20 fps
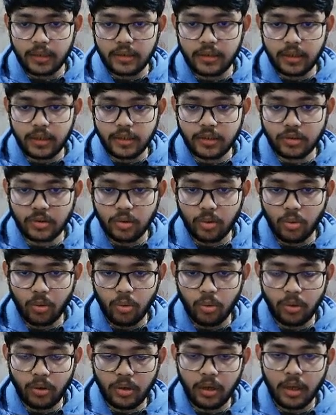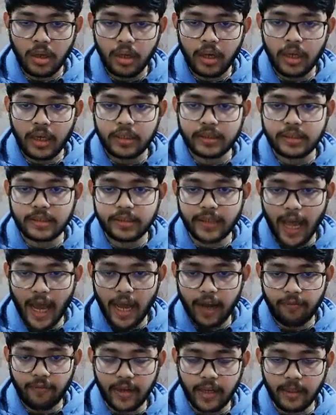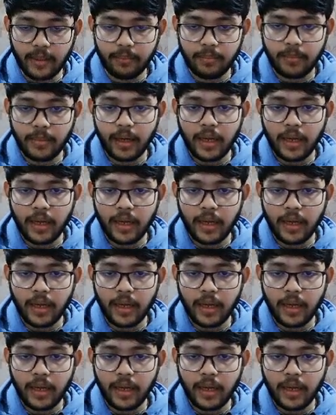this whole stack frame,